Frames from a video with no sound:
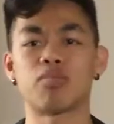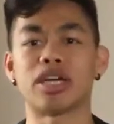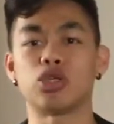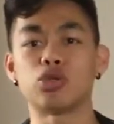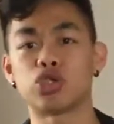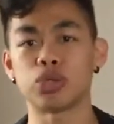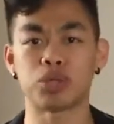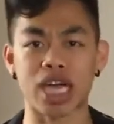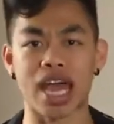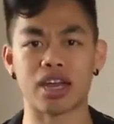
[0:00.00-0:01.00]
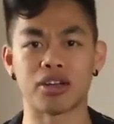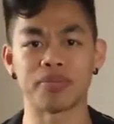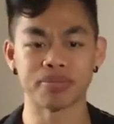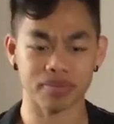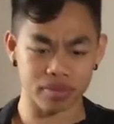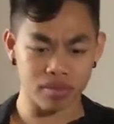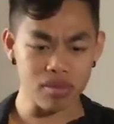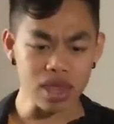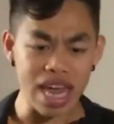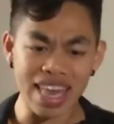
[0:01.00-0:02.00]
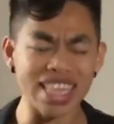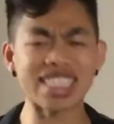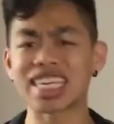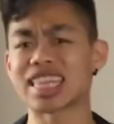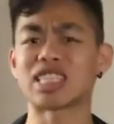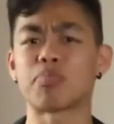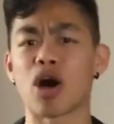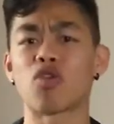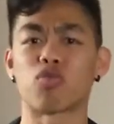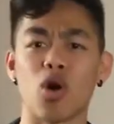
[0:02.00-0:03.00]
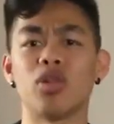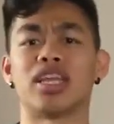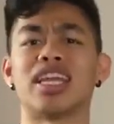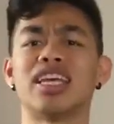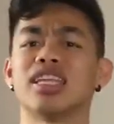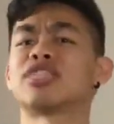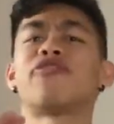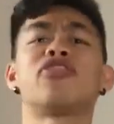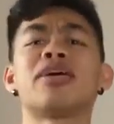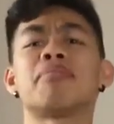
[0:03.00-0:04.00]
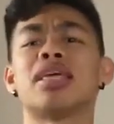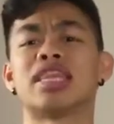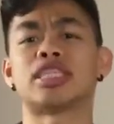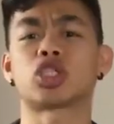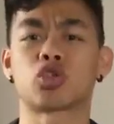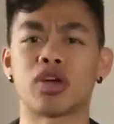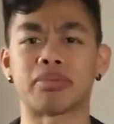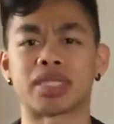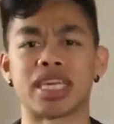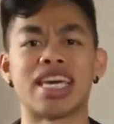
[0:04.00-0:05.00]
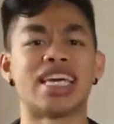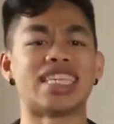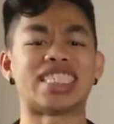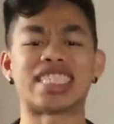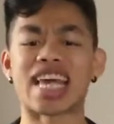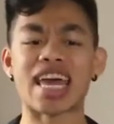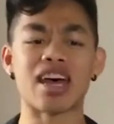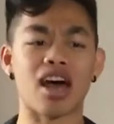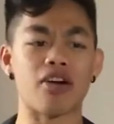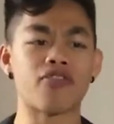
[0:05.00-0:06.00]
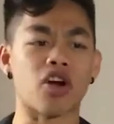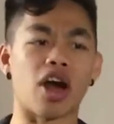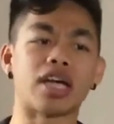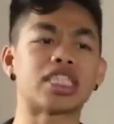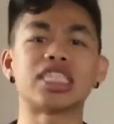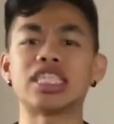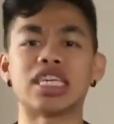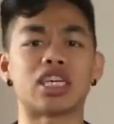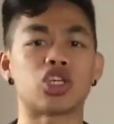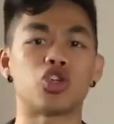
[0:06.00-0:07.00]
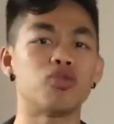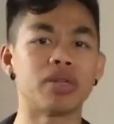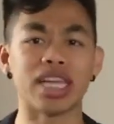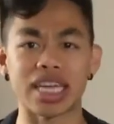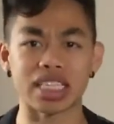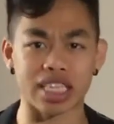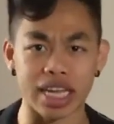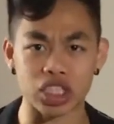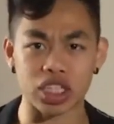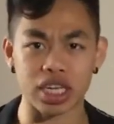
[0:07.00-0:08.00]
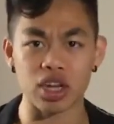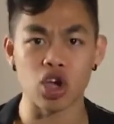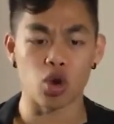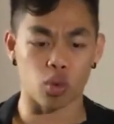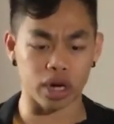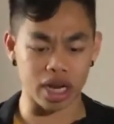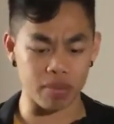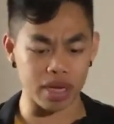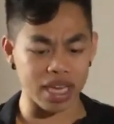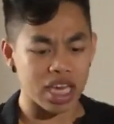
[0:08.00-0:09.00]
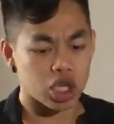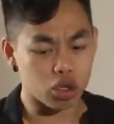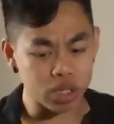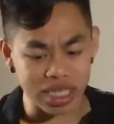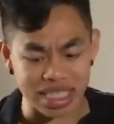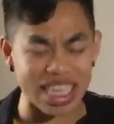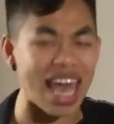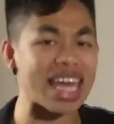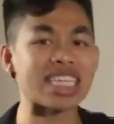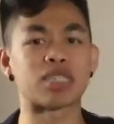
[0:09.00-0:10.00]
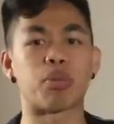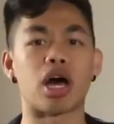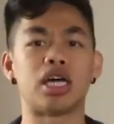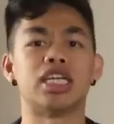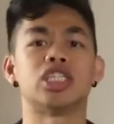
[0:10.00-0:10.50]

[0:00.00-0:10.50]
my YouTube channel. And let's get this ball rolling. Let's flip the script. Instead of constantly accumulating tension, we're going to be using a tennis ball